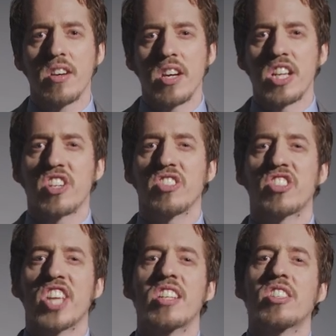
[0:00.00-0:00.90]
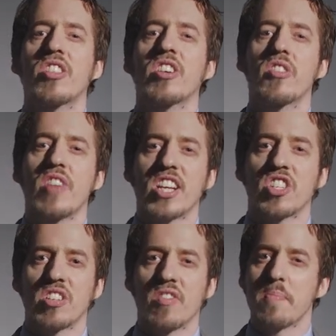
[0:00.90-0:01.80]
and consent to the
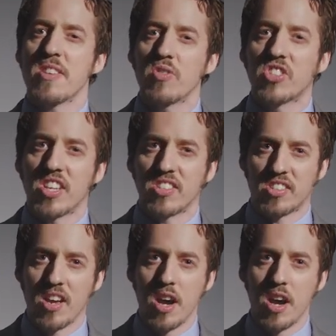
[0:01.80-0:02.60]
correction of abuses